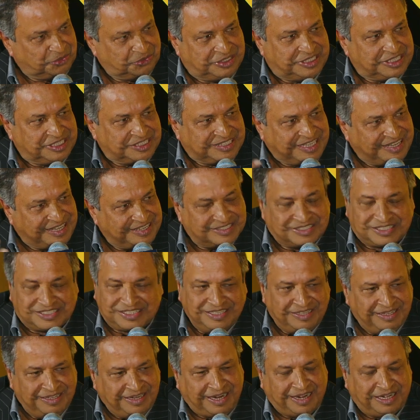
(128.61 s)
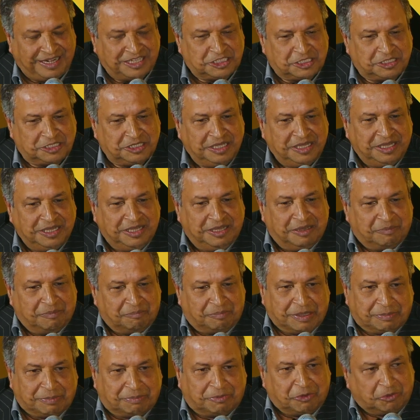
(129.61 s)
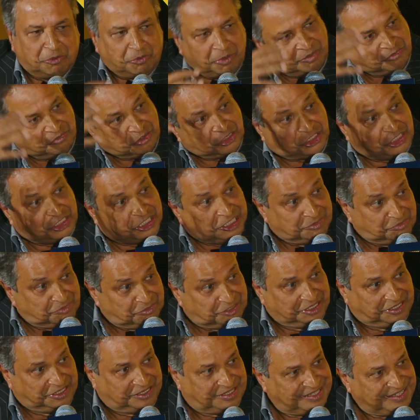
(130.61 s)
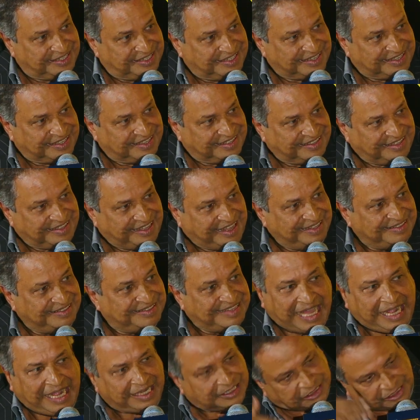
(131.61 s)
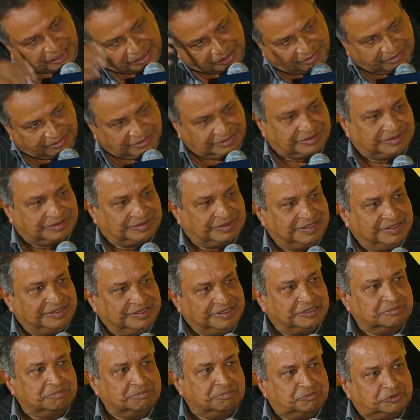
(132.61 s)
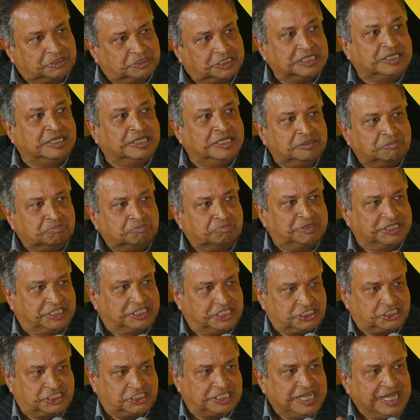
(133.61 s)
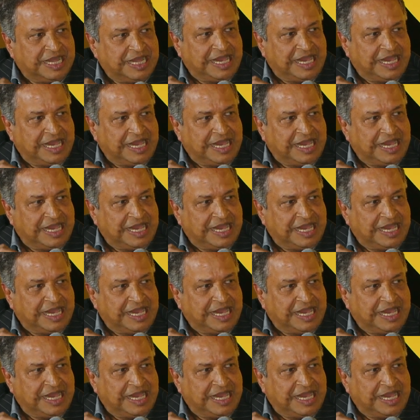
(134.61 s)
They are seen as people who have achieved it, and that's the single biggest